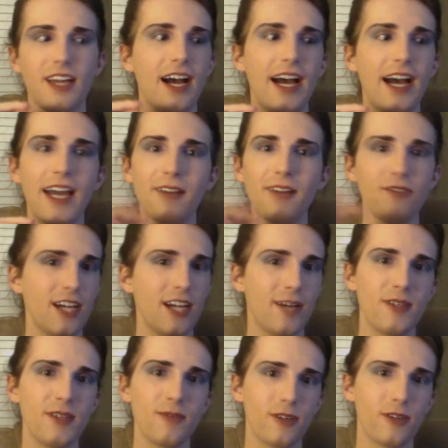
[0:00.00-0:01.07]
I have not
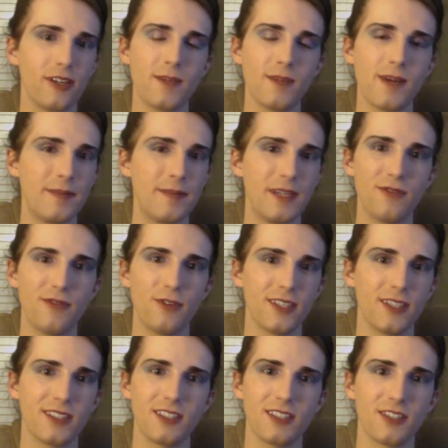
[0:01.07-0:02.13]
been worried about my
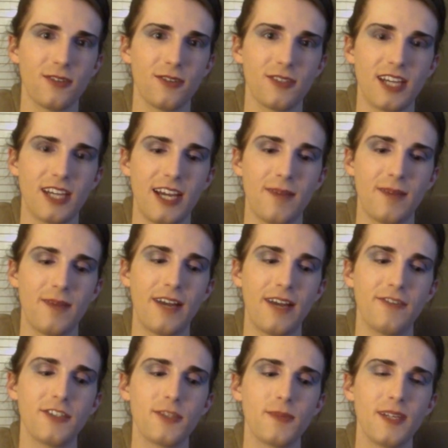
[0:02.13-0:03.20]
voice this whole time. I've
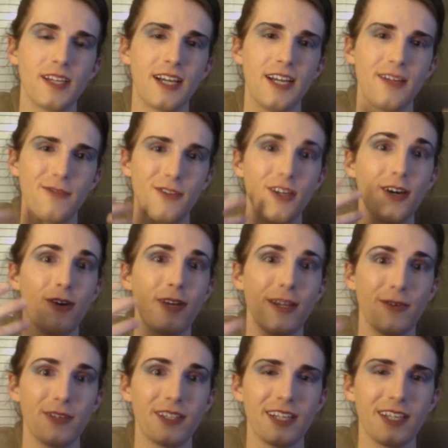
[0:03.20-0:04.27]
just been kind of going
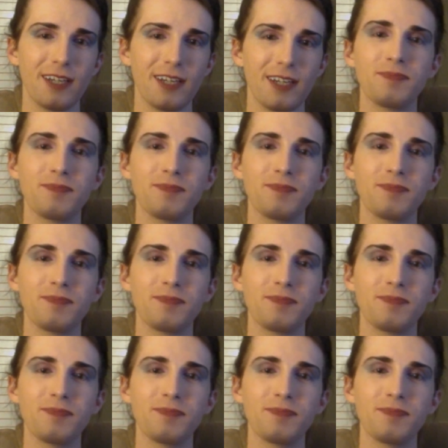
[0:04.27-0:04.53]
with it.